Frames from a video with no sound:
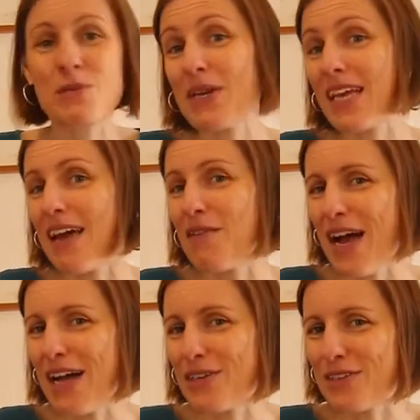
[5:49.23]
depending on
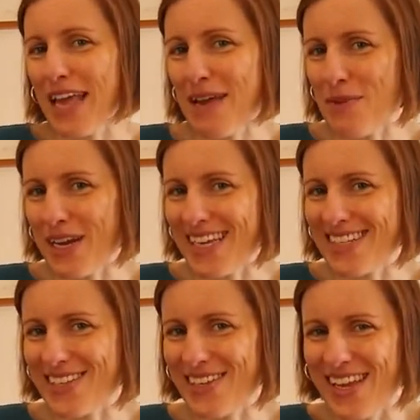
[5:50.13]
how long the ad break
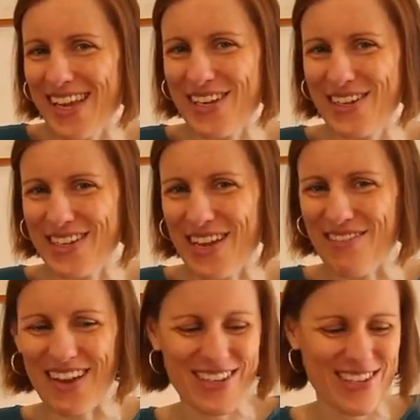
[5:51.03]
is in your
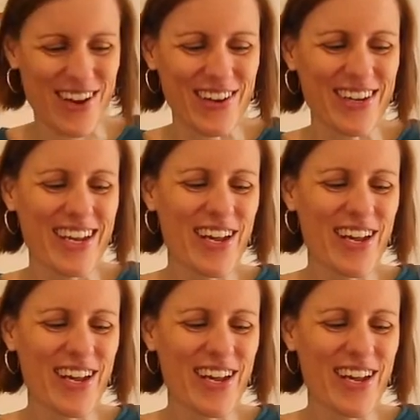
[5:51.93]
TV show.